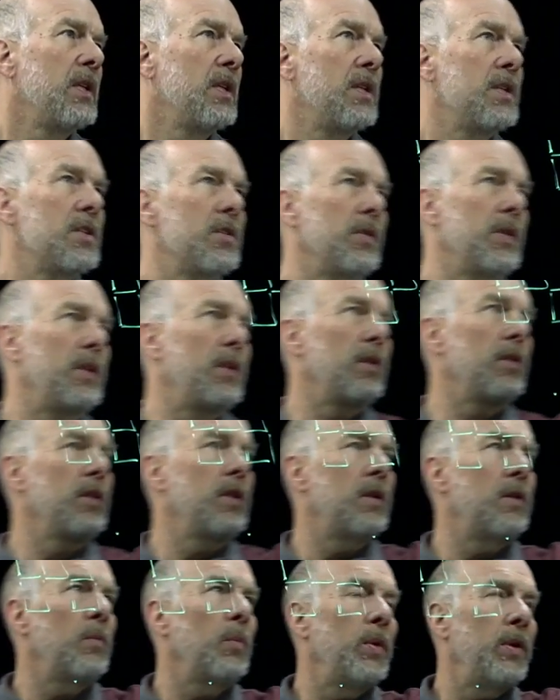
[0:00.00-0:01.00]
So
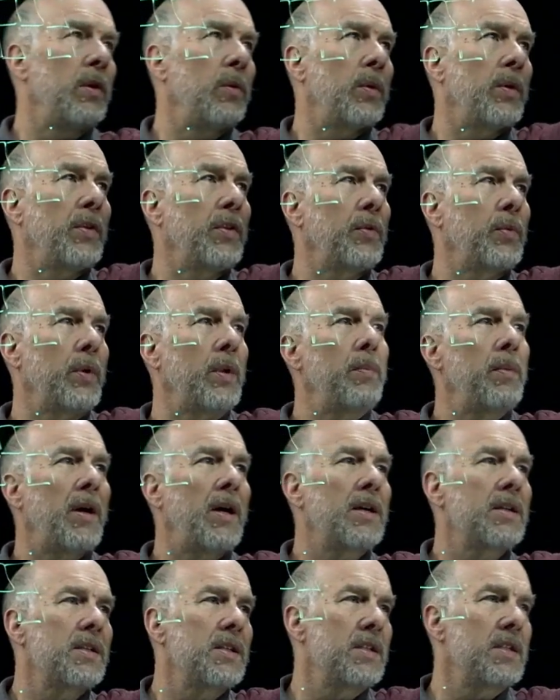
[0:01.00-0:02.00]
here, when there were 3
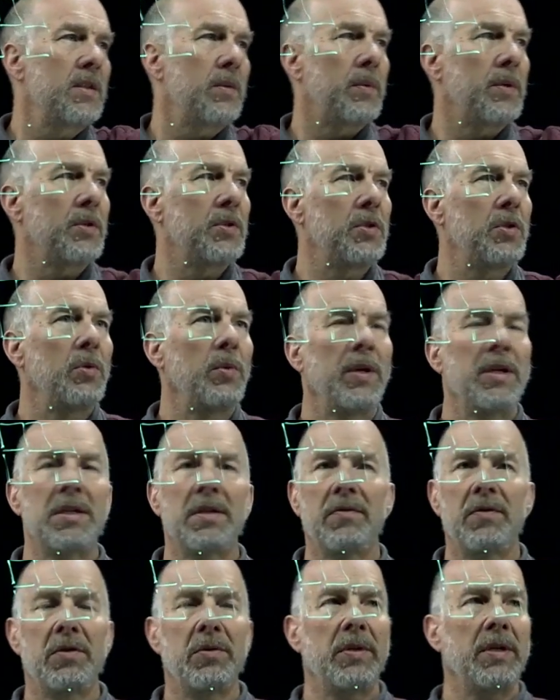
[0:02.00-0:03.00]
boxes, there were 2 ways
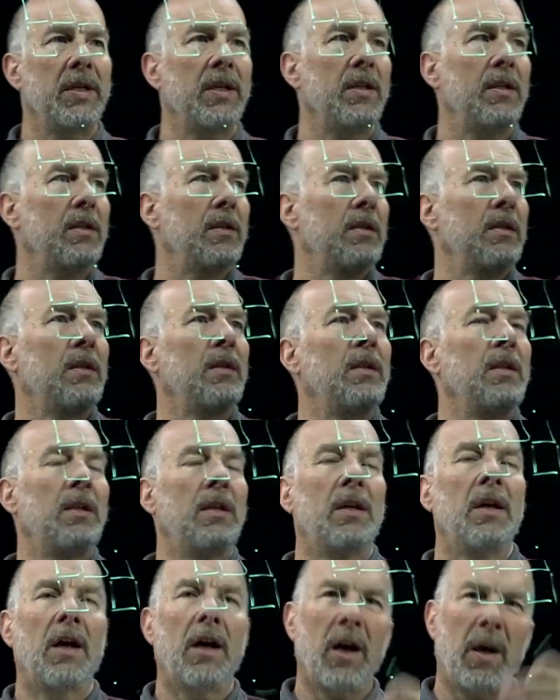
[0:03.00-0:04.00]
of doing it,
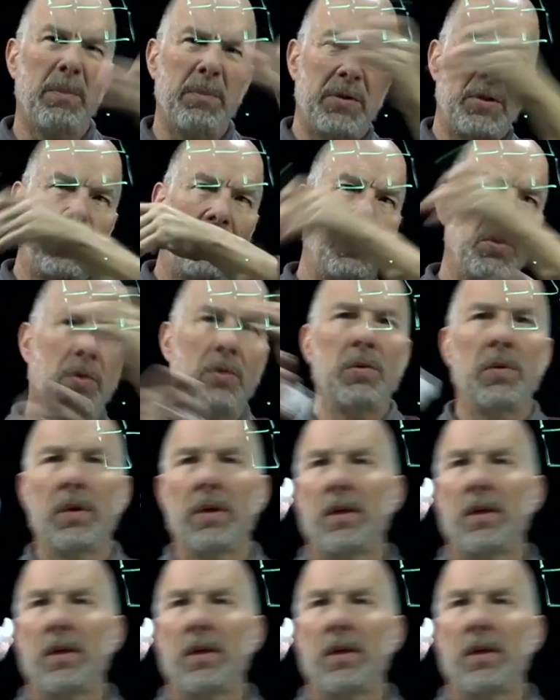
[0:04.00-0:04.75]
up to